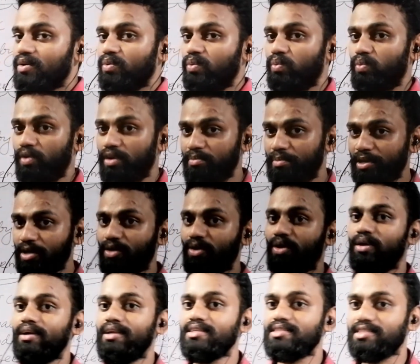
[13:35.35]
will be
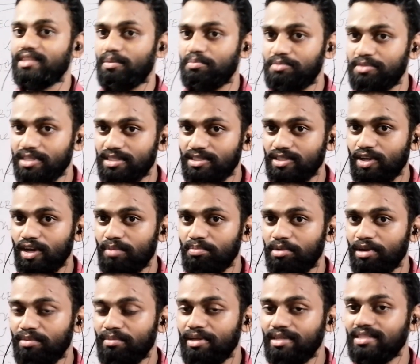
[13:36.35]
called a subject
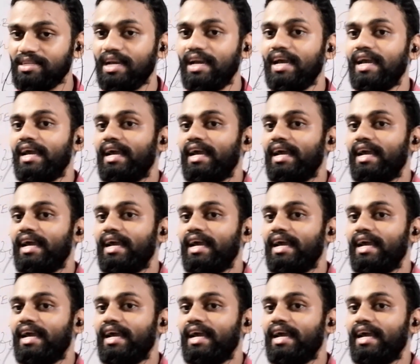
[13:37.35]
complement,